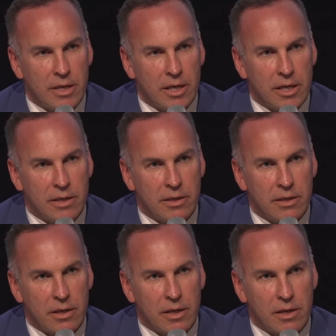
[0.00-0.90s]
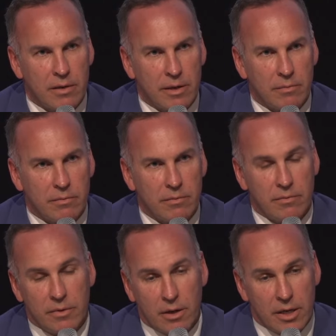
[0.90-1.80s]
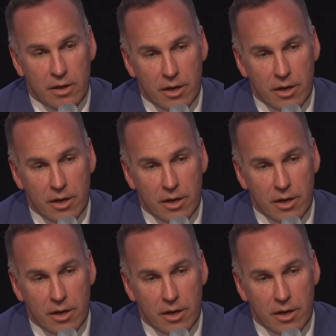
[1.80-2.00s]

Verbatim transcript: and I think I don't